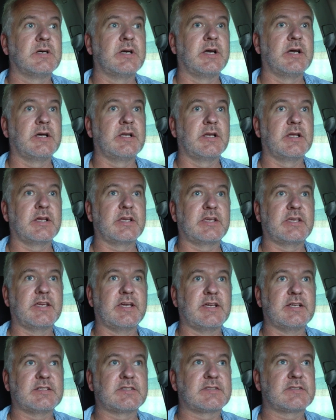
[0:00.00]
and I
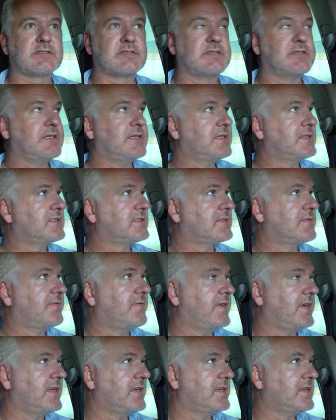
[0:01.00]
guess it's
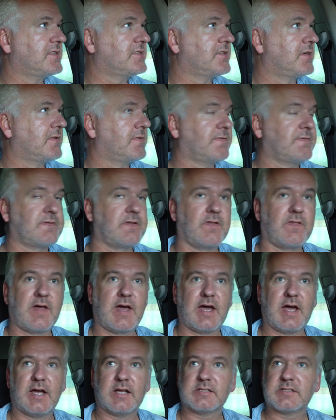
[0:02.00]
finished after
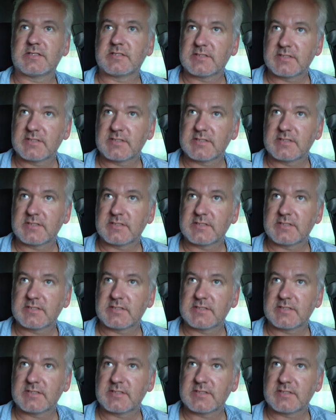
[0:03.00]
that.